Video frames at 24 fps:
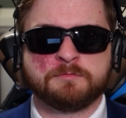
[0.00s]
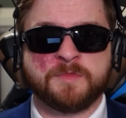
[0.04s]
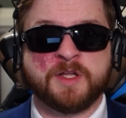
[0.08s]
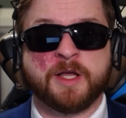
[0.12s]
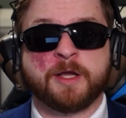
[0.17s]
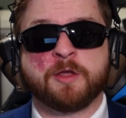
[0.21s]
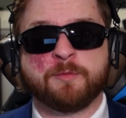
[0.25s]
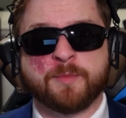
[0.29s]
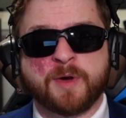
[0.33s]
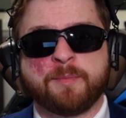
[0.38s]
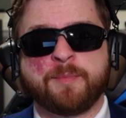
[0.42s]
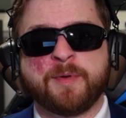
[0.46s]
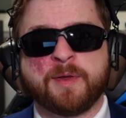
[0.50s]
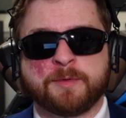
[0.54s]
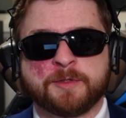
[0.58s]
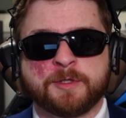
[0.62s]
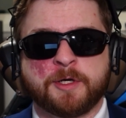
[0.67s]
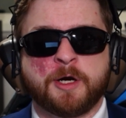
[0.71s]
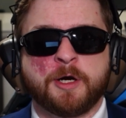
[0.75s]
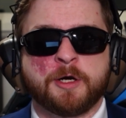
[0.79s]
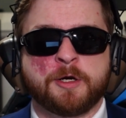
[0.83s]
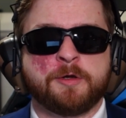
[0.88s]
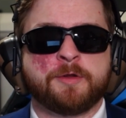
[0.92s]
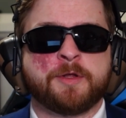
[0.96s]
Now, you might be able
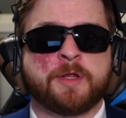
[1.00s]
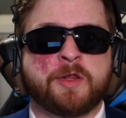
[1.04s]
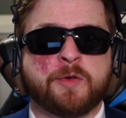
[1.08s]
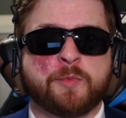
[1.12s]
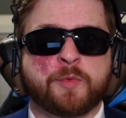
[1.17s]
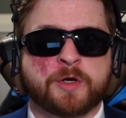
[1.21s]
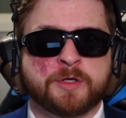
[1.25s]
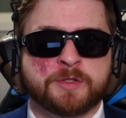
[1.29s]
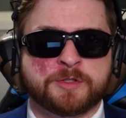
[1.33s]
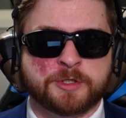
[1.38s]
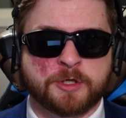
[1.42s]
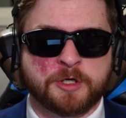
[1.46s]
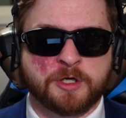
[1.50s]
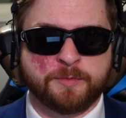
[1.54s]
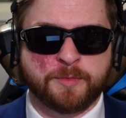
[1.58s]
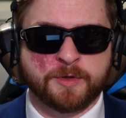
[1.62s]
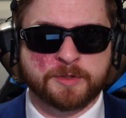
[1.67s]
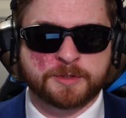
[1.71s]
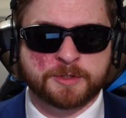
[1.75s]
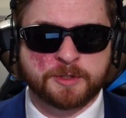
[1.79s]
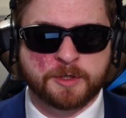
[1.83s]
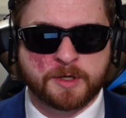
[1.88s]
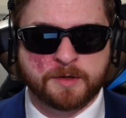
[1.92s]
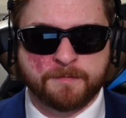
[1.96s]
to argue that they were concerned
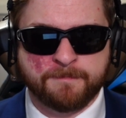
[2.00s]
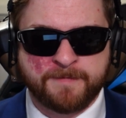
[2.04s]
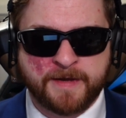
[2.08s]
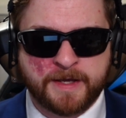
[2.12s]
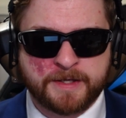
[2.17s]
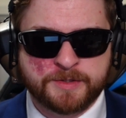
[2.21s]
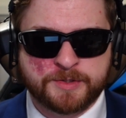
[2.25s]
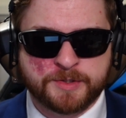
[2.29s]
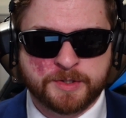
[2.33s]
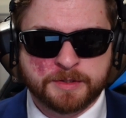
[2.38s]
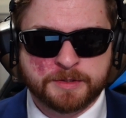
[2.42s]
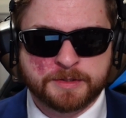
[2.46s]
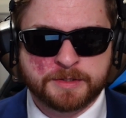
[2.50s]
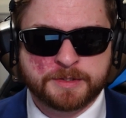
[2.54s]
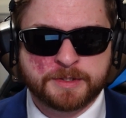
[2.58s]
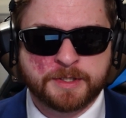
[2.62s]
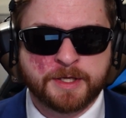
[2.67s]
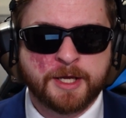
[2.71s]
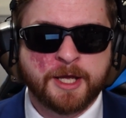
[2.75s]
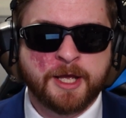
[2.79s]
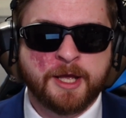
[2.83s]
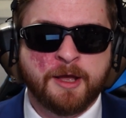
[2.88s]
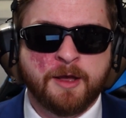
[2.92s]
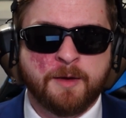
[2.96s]
about circumventions,
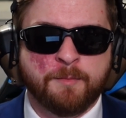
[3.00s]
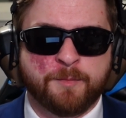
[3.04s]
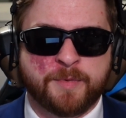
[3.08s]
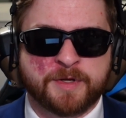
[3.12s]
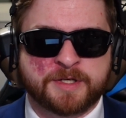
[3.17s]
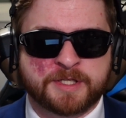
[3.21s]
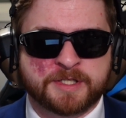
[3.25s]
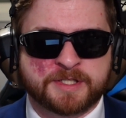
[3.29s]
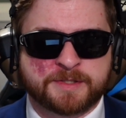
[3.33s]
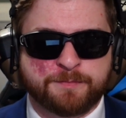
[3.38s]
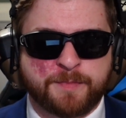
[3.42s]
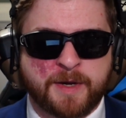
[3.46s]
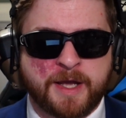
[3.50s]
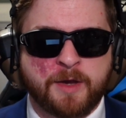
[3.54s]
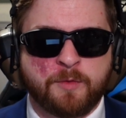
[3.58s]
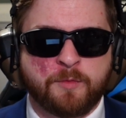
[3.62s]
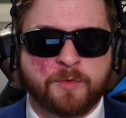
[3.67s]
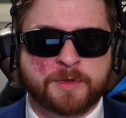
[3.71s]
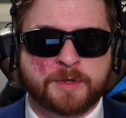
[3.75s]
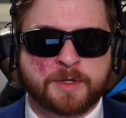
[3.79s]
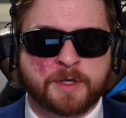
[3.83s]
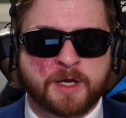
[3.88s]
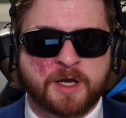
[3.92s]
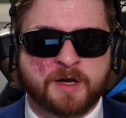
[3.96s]
but despite
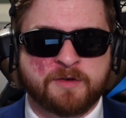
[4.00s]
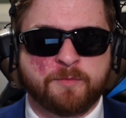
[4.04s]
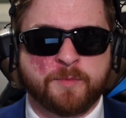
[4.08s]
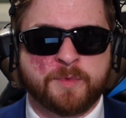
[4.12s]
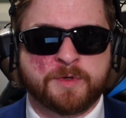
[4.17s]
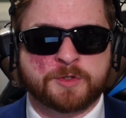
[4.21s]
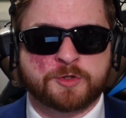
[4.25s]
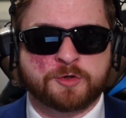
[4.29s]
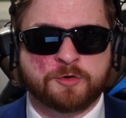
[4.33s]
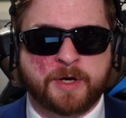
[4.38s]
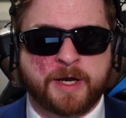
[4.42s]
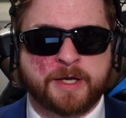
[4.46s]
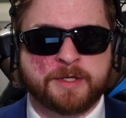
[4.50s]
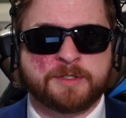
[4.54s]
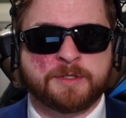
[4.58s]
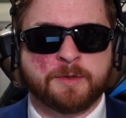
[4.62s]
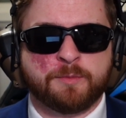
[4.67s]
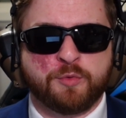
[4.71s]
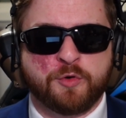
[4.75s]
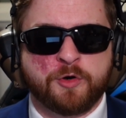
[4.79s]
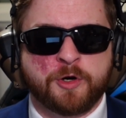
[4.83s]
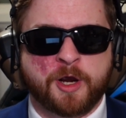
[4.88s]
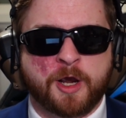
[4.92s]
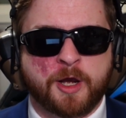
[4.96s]
what the government tried to
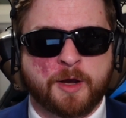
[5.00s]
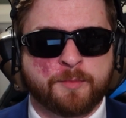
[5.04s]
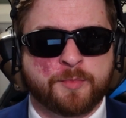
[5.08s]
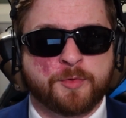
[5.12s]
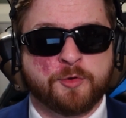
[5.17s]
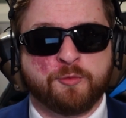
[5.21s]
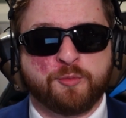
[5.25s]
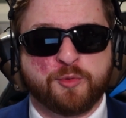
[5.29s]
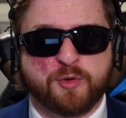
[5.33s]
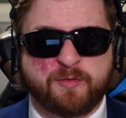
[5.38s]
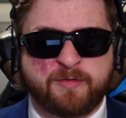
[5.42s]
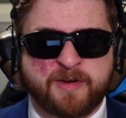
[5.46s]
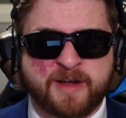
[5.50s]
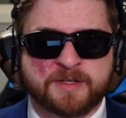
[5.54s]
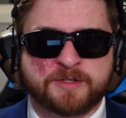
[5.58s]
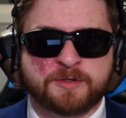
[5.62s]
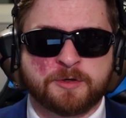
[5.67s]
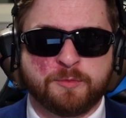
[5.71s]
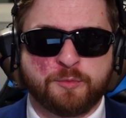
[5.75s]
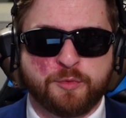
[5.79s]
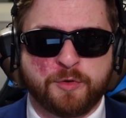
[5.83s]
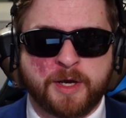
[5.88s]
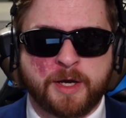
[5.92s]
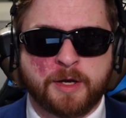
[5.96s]
bring up through
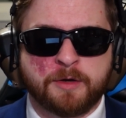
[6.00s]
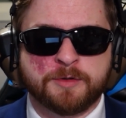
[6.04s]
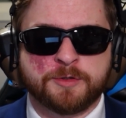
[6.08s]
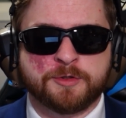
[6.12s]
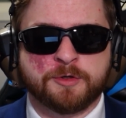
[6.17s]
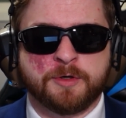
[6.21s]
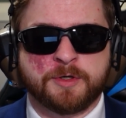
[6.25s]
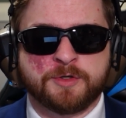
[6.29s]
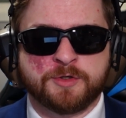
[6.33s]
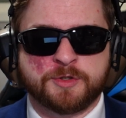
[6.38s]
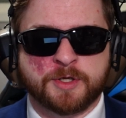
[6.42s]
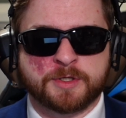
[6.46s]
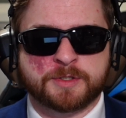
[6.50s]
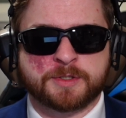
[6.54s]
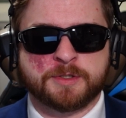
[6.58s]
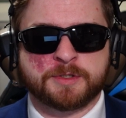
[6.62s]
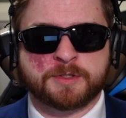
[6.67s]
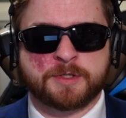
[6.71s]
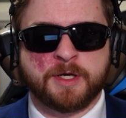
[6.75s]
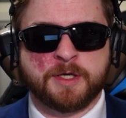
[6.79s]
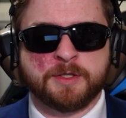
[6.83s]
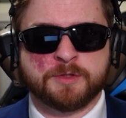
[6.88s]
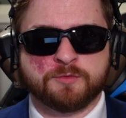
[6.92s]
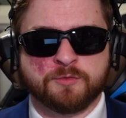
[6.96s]
Professor Brown during
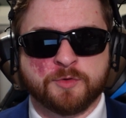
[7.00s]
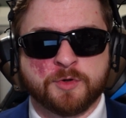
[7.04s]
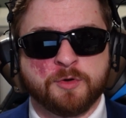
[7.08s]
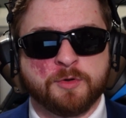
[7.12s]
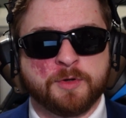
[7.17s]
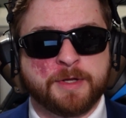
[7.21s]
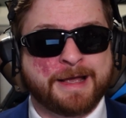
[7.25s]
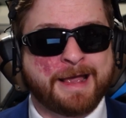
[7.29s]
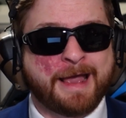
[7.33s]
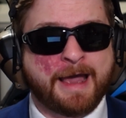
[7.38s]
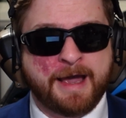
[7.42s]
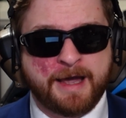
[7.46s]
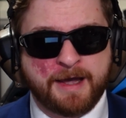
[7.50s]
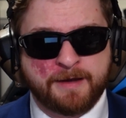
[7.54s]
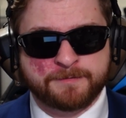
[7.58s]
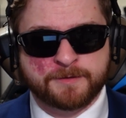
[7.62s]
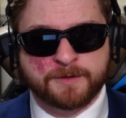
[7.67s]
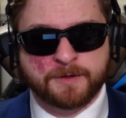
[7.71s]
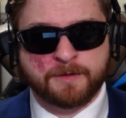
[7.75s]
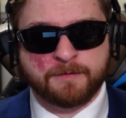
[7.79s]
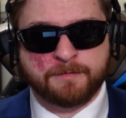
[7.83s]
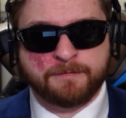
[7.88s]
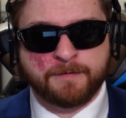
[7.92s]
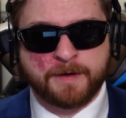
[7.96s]
Justice Kane's ruling
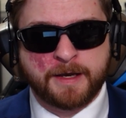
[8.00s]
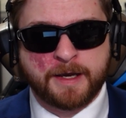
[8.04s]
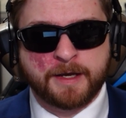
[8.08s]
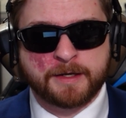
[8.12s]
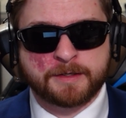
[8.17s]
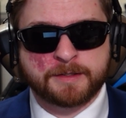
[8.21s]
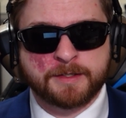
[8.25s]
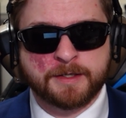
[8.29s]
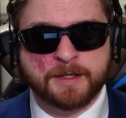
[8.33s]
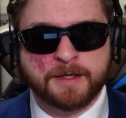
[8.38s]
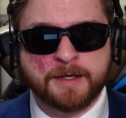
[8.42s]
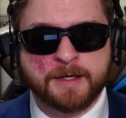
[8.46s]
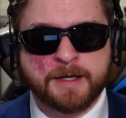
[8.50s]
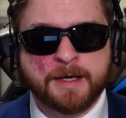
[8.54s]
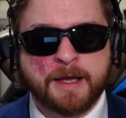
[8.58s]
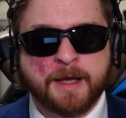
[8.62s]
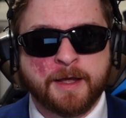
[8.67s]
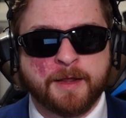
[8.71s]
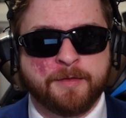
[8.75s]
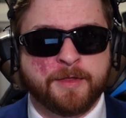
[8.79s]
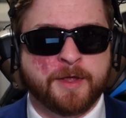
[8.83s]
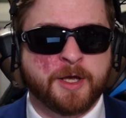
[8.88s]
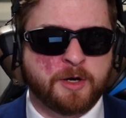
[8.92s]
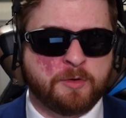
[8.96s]
after the fact,
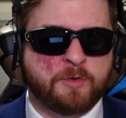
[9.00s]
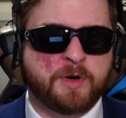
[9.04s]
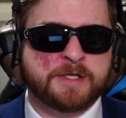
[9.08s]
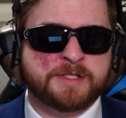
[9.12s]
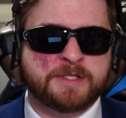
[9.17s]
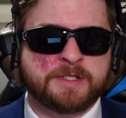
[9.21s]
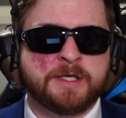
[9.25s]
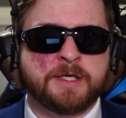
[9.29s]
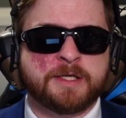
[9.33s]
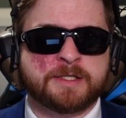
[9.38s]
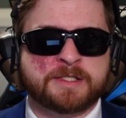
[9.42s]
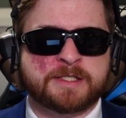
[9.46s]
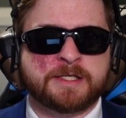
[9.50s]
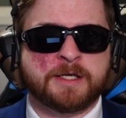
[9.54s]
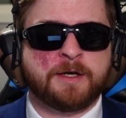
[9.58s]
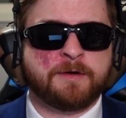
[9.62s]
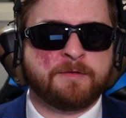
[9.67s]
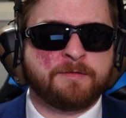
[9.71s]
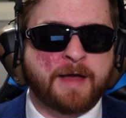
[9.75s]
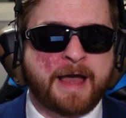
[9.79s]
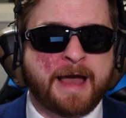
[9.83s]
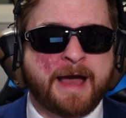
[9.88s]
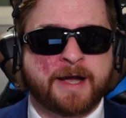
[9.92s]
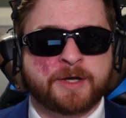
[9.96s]
the OIC
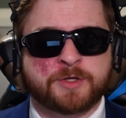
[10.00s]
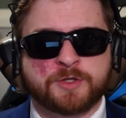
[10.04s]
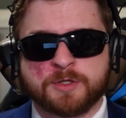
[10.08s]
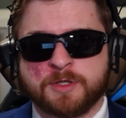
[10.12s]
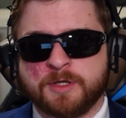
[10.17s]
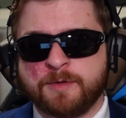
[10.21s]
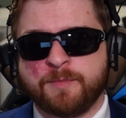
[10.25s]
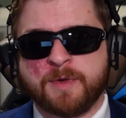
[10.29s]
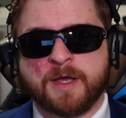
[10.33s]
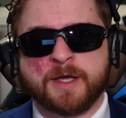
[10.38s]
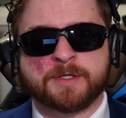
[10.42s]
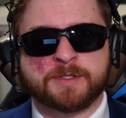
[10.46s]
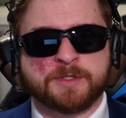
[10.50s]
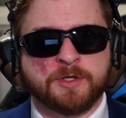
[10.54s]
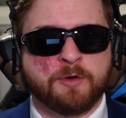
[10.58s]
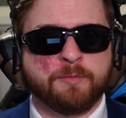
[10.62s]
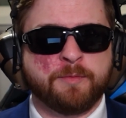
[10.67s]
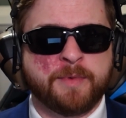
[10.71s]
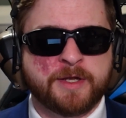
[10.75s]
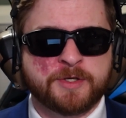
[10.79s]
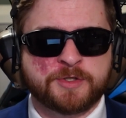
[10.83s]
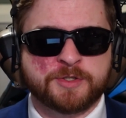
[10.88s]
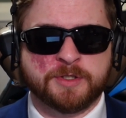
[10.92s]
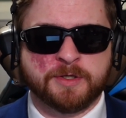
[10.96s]
itself actually makes no
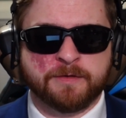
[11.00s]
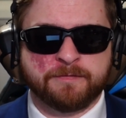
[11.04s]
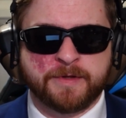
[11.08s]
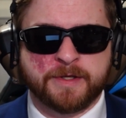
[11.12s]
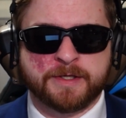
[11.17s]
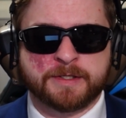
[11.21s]
mention of